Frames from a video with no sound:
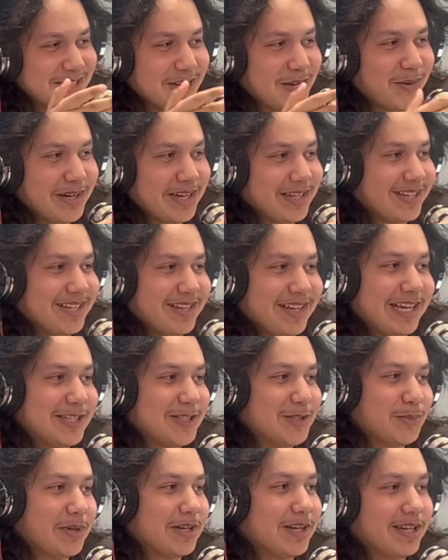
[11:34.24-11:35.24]
I
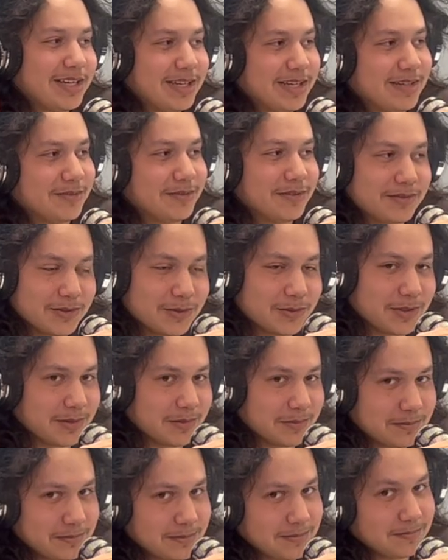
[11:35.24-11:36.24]
swear I haven't. Okay.
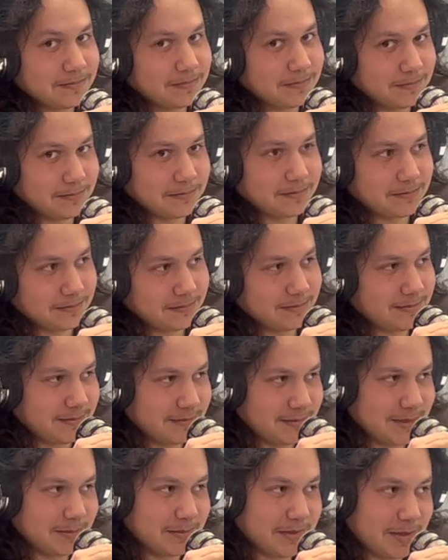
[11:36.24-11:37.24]

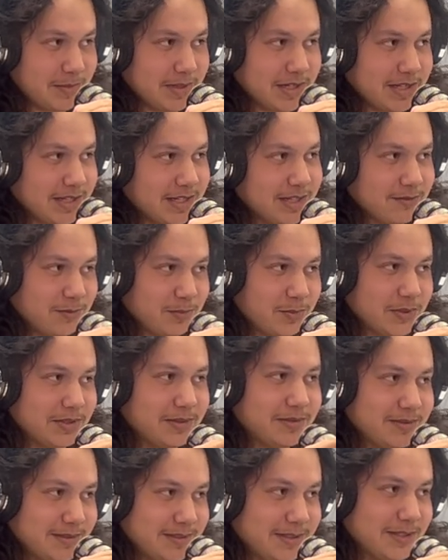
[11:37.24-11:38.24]
Maybe I have, but,
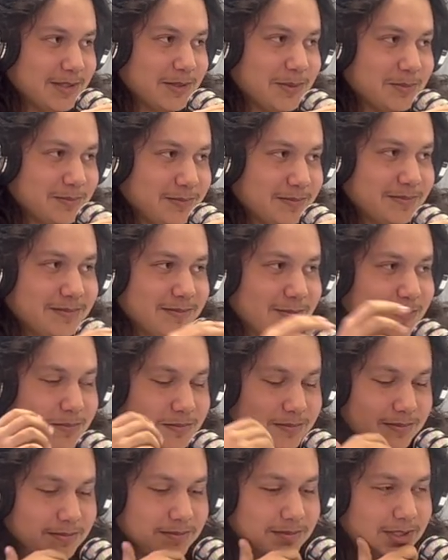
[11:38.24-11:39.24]
you know,
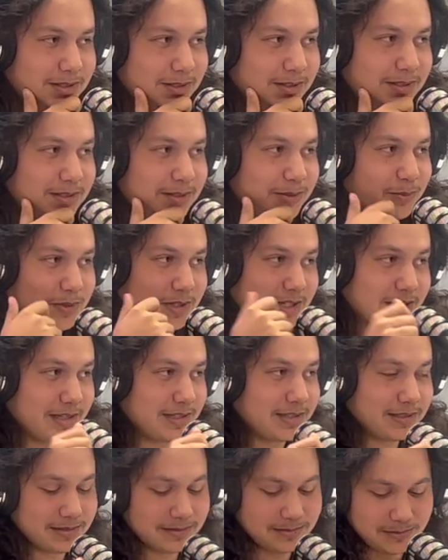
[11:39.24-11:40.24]

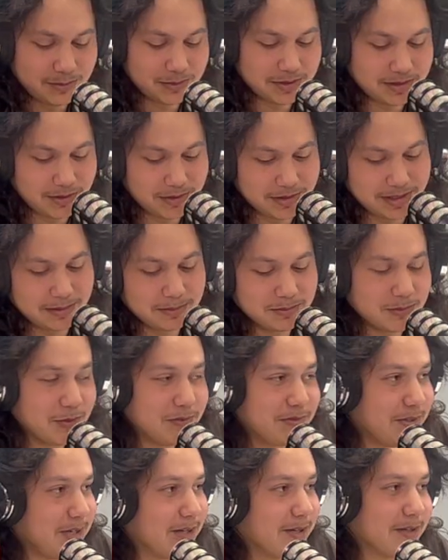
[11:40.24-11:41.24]
okay,
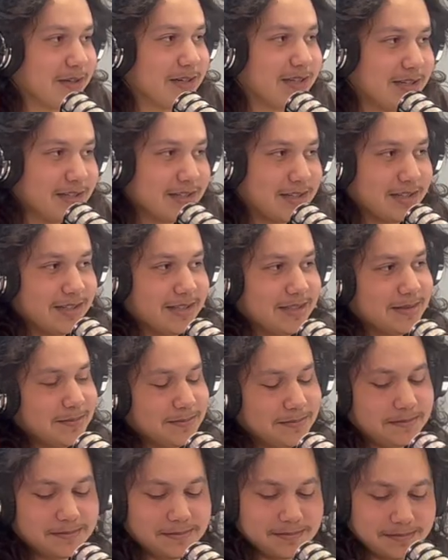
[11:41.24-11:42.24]
moving on.
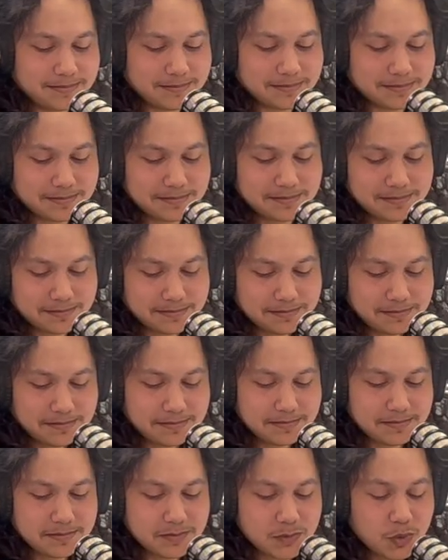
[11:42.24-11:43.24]

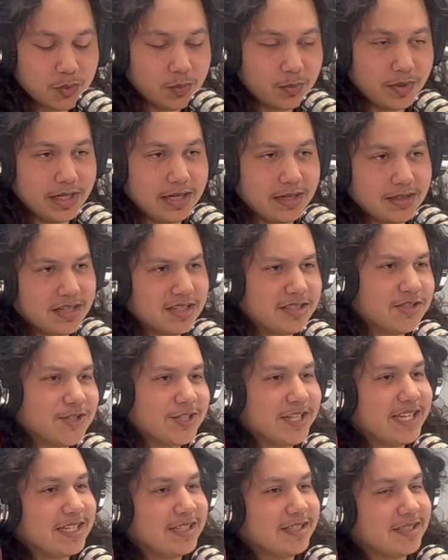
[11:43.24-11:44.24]
But yeah, a lot has
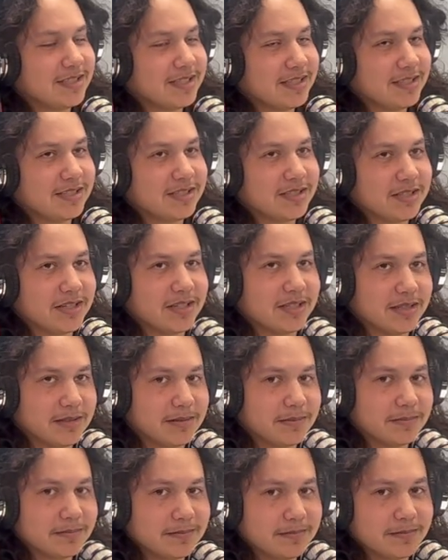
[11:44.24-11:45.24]
changed since the
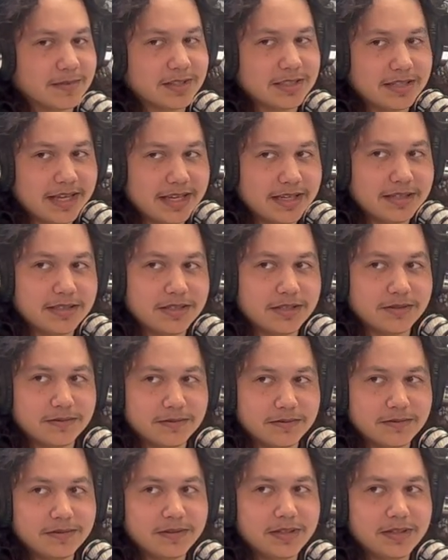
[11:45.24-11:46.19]
days of